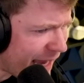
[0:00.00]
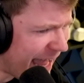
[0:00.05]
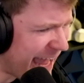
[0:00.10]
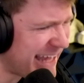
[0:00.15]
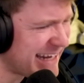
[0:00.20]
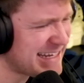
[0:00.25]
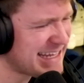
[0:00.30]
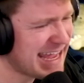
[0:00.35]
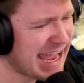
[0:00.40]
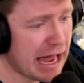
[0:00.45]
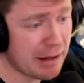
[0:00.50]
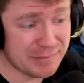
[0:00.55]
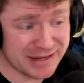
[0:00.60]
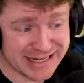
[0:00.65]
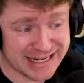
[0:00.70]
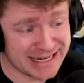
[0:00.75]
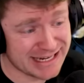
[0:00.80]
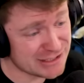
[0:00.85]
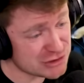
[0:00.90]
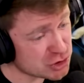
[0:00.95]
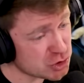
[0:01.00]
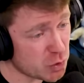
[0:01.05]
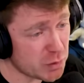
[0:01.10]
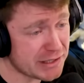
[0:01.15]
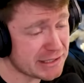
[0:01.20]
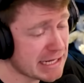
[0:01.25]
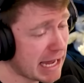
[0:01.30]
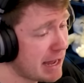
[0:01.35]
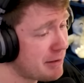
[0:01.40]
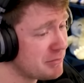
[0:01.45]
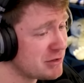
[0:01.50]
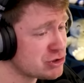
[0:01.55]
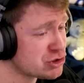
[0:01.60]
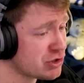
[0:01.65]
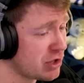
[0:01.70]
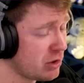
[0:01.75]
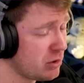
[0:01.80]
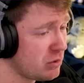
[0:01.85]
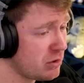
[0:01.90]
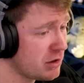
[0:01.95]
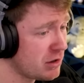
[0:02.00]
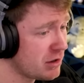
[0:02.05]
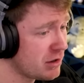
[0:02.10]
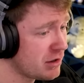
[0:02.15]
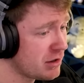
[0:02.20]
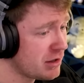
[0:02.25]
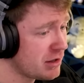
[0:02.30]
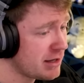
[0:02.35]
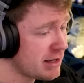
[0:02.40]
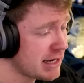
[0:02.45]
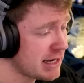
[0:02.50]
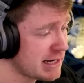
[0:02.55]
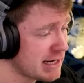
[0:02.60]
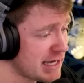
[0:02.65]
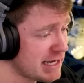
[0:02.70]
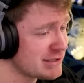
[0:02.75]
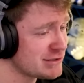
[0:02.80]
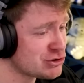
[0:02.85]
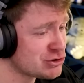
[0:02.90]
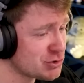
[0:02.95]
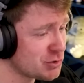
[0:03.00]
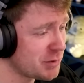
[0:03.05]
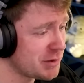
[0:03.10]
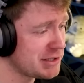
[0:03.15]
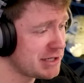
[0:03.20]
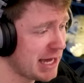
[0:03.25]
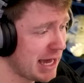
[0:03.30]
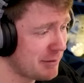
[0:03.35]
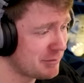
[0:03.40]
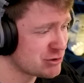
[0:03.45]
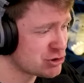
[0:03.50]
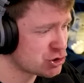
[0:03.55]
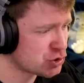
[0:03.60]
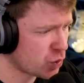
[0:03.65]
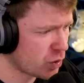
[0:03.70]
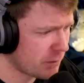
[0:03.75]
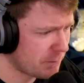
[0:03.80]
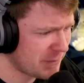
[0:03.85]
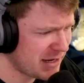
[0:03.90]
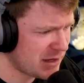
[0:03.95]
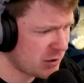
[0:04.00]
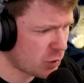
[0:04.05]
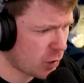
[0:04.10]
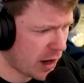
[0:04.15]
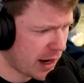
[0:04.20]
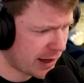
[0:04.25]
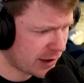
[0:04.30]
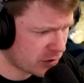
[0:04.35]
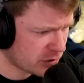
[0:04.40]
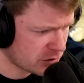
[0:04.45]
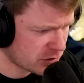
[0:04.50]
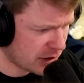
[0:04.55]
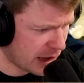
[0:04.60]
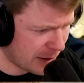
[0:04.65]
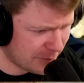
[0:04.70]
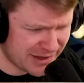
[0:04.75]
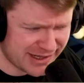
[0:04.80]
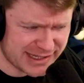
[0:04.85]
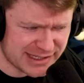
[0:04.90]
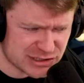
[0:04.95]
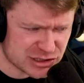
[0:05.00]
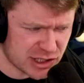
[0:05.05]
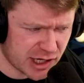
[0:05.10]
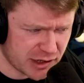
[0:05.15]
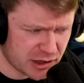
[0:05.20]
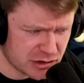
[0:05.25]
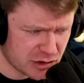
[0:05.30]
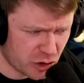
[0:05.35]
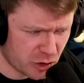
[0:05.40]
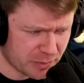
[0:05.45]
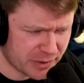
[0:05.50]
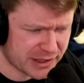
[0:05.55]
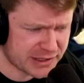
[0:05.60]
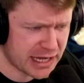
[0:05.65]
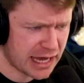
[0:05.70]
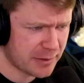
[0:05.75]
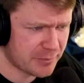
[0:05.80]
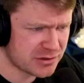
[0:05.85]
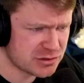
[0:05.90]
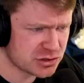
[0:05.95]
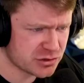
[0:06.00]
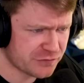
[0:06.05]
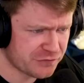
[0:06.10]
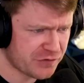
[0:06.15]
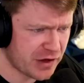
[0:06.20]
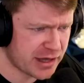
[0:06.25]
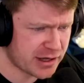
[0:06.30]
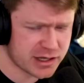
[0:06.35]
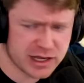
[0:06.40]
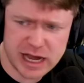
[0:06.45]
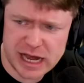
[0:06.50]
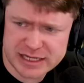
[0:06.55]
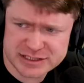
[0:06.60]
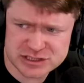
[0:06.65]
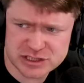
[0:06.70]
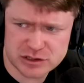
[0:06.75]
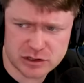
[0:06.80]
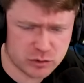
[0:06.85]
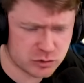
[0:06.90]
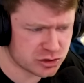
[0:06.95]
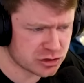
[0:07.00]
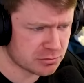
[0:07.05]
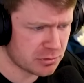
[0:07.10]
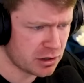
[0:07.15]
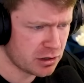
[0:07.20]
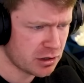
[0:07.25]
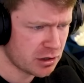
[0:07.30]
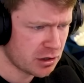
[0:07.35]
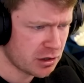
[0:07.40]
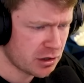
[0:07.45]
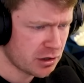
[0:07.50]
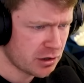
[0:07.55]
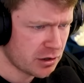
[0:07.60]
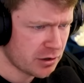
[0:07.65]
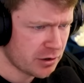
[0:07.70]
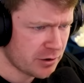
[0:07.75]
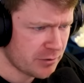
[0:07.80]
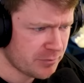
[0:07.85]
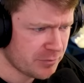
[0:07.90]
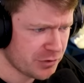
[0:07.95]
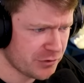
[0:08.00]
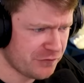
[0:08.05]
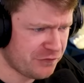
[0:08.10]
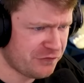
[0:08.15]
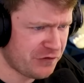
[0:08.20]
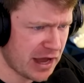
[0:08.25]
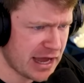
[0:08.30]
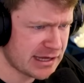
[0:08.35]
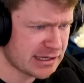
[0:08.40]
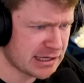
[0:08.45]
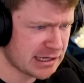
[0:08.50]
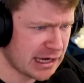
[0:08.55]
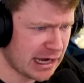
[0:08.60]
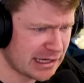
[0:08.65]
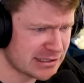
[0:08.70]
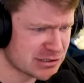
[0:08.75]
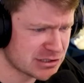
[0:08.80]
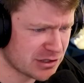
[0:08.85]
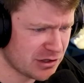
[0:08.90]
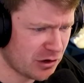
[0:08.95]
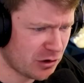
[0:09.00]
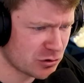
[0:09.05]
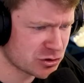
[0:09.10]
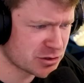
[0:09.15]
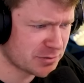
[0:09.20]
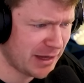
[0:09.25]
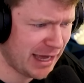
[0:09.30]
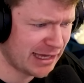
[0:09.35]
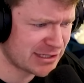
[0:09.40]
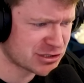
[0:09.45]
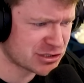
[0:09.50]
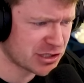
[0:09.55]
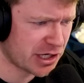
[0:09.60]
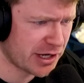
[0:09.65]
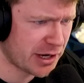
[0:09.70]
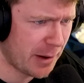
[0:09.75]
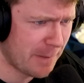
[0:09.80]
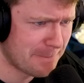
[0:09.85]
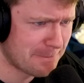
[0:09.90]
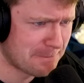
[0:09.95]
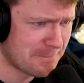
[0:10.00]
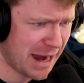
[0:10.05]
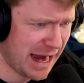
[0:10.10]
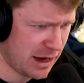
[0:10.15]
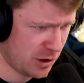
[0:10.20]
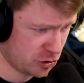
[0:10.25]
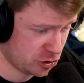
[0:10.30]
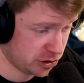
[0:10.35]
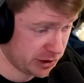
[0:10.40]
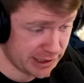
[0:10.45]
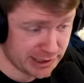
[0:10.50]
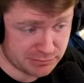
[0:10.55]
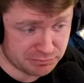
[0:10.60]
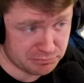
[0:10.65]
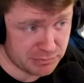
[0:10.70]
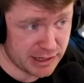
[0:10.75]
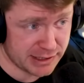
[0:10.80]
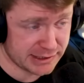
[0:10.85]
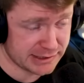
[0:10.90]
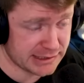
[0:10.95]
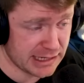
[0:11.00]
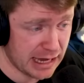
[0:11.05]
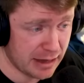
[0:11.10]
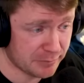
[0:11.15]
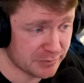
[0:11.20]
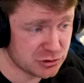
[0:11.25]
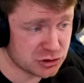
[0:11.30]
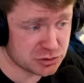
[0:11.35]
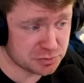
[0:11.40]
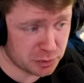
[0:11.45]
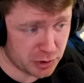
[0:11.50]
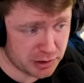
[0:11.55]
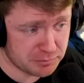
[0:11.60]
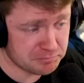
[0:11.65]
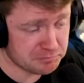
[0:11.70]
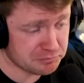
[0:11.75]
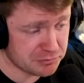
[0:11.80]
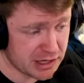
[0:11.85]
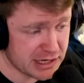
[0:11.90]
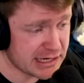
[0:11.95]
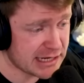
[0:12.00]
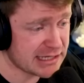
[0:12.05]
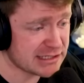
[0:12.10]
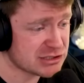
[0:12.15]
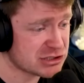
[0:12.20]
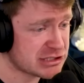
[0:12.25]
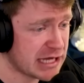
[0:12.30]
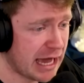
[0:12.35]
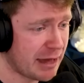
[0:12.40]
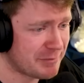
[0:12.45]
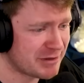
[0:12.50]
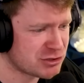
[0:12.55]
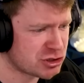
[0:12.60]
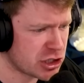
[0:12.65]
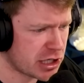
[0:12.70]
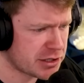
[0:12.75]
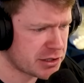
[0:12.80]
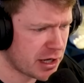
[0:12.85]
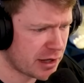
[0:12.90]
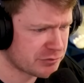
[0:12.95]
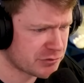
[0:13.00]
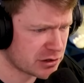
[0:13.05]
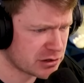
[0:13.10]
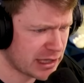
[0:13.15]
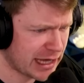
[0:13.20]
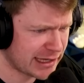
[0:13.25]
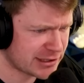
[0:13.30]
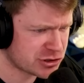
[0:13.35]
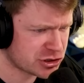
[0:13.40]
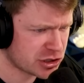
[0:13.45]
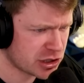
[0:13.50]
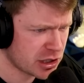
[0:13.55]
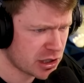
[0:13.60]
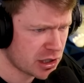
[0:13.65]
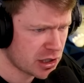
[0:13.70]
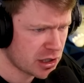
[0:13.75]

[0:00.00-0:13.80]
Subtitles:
And yeah, I mean, it is doing damage, though. It is doing damage to him. Meanwhile, I mean, he's done a little bit of damage, the fake Godzilla Ultima. The fake Godzilla Ultima has done barely any damage, but it is damage nonetheless.